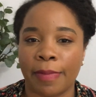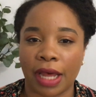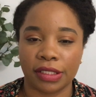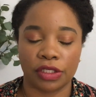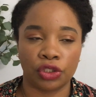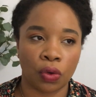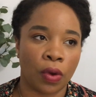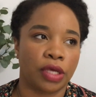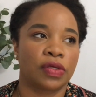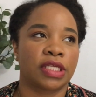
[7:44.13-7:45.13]
about essential
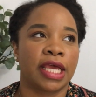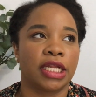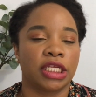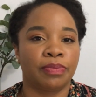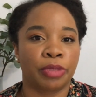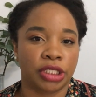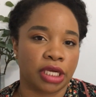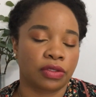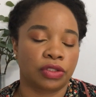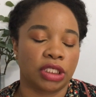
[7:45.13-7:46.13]
oils, and
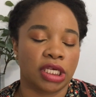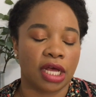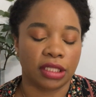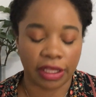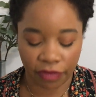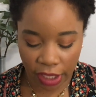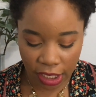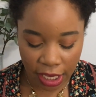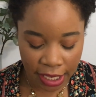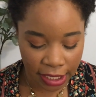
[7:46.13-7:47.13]
particularly Young
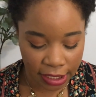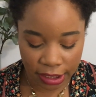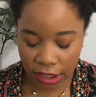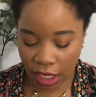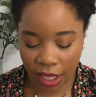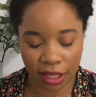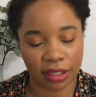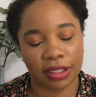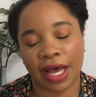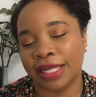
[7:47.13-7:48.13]
Living. And
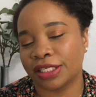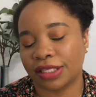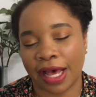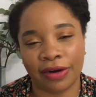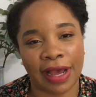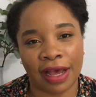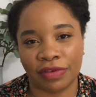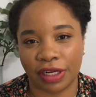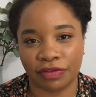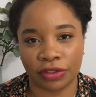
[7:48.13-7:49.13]
I don't have
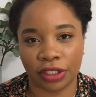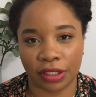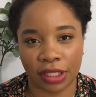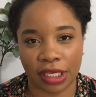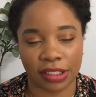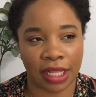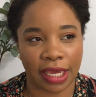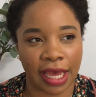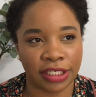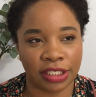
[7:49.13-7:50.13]
enough good things.
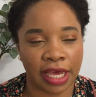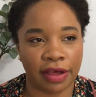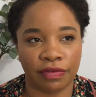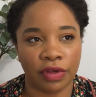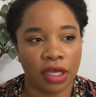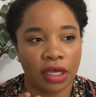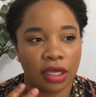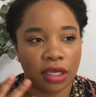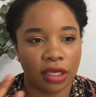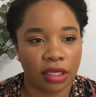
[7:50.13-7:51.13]
Like I just have
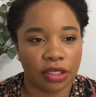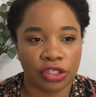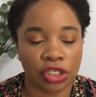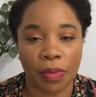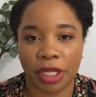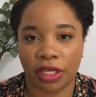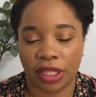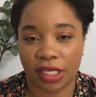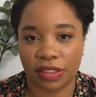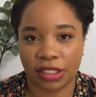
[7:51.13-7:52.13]
so many good
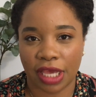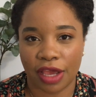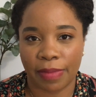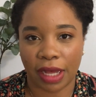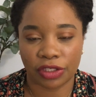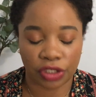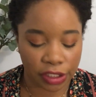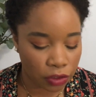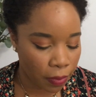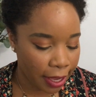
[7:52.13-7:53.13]
things to say about
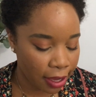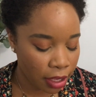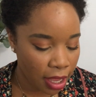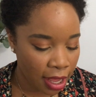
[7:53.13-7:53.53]
Stress Away.